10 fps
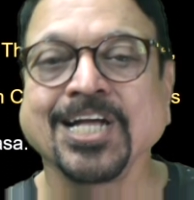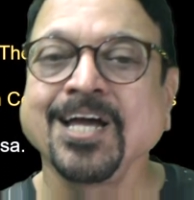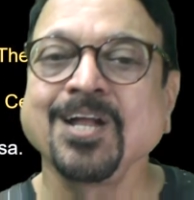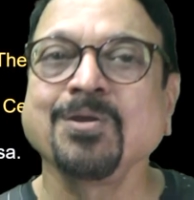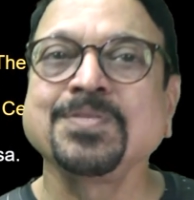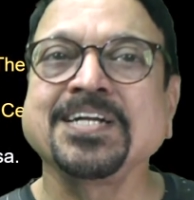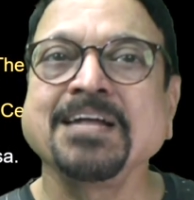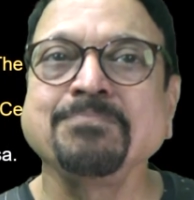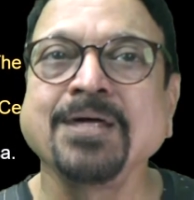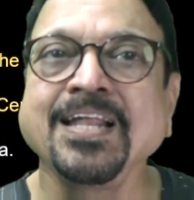shikhara of the
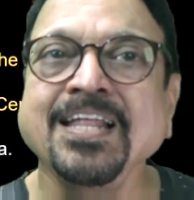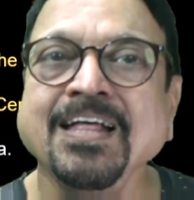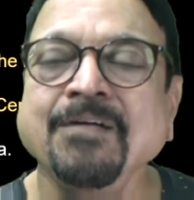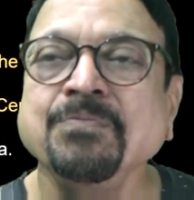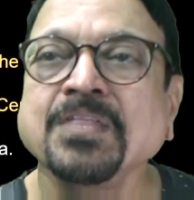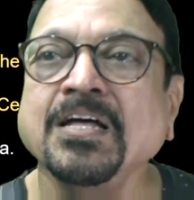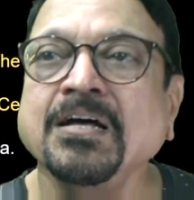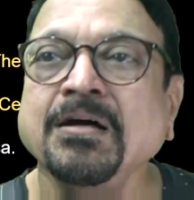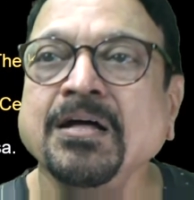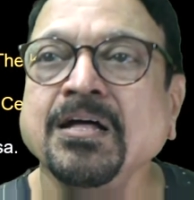temple.
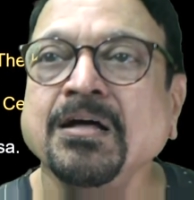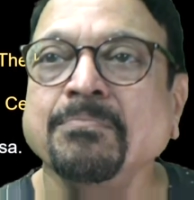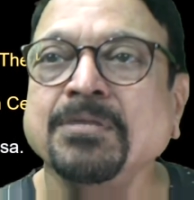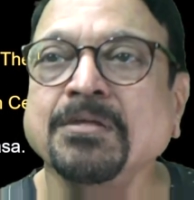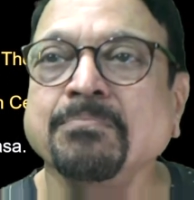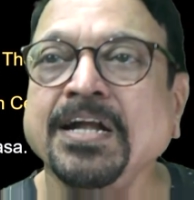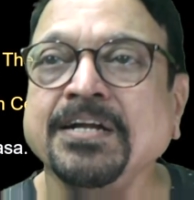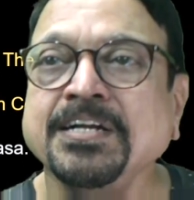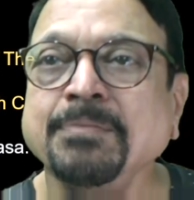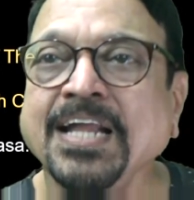But the
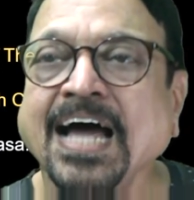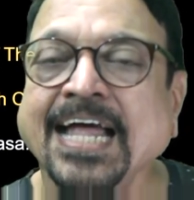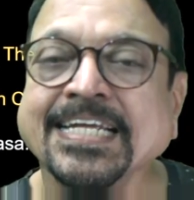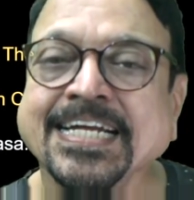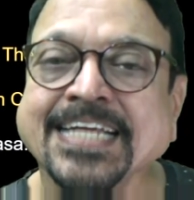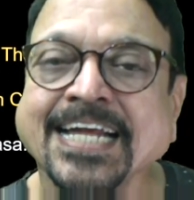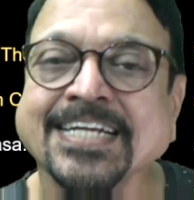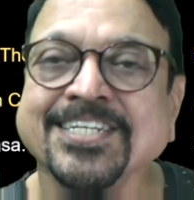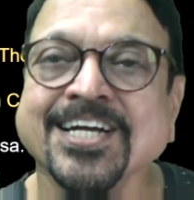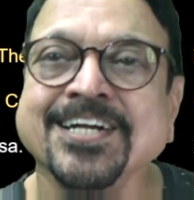multiple
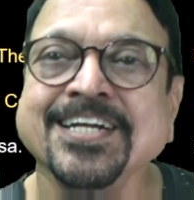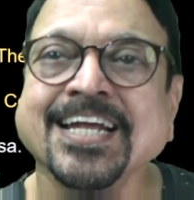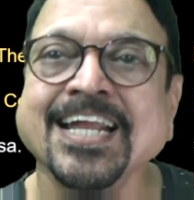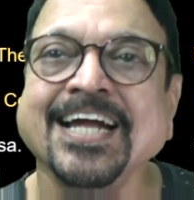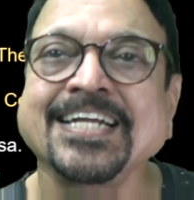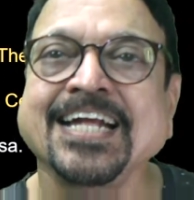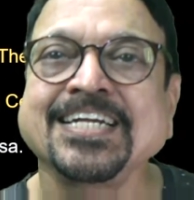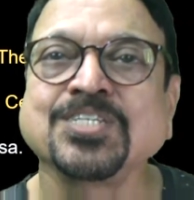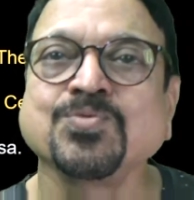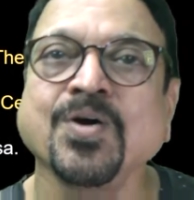architecture declared that
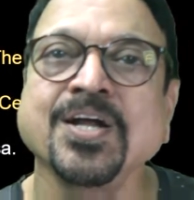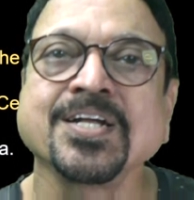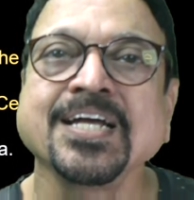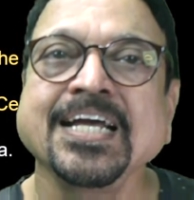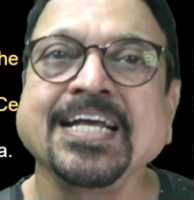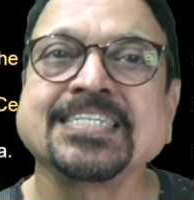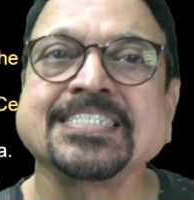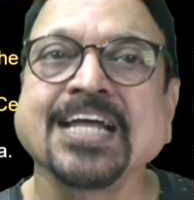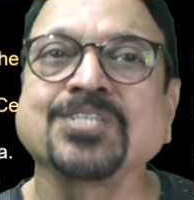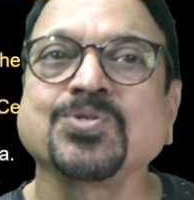this work is
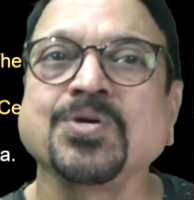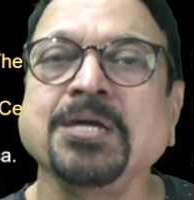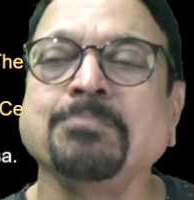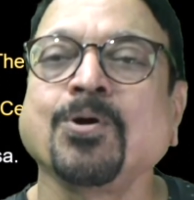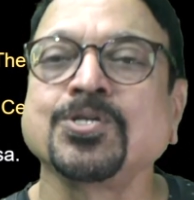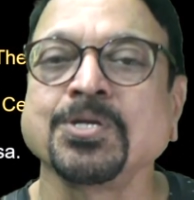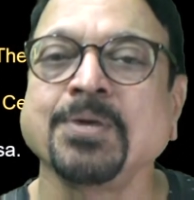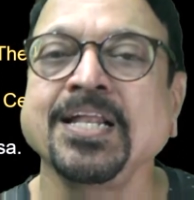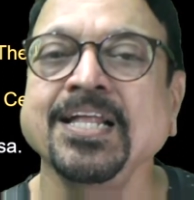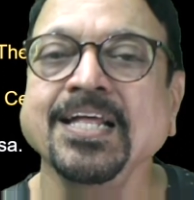next to
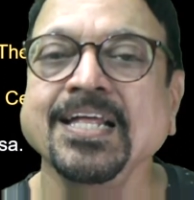impossible.